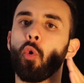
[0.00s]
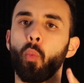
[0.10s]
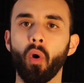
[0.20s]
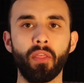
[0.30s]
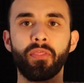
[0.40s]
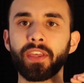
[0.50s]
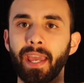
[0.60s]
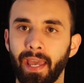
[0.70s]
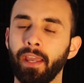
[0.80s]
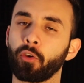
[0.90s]
what
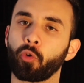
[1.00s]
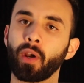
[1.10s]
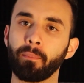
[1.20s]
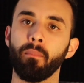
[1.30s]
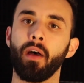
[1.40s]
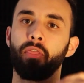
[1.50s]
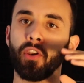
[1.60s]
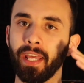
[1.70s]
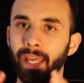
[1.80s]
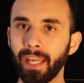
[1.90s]
the anchoring
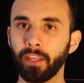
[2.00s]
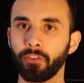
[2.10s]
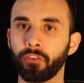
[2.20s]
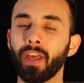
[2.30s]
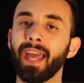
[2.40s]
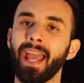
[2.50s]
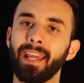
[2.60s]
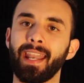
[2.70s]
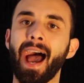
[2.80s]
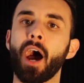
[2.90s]
method is
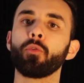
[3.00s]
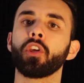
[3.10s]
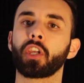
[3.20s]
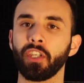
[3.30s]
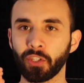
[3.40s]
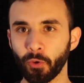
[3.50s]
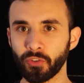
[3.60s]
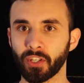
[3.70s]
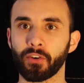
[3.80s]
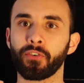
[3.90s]
and how you can
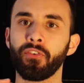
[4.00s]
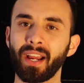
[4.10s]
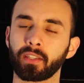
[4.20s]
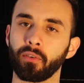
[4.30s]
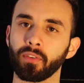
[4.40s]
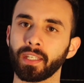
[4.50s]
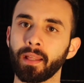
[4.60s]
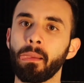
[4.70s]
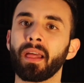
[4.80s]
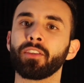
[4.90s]
use it
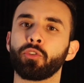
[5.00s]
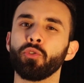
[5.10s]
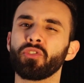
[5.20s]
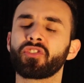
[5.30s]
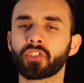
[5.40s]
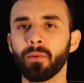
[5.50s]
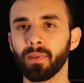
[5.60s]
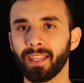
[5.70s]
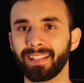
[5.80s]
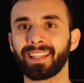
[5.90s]
effectively to
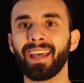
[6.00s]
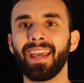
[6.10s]
stimulate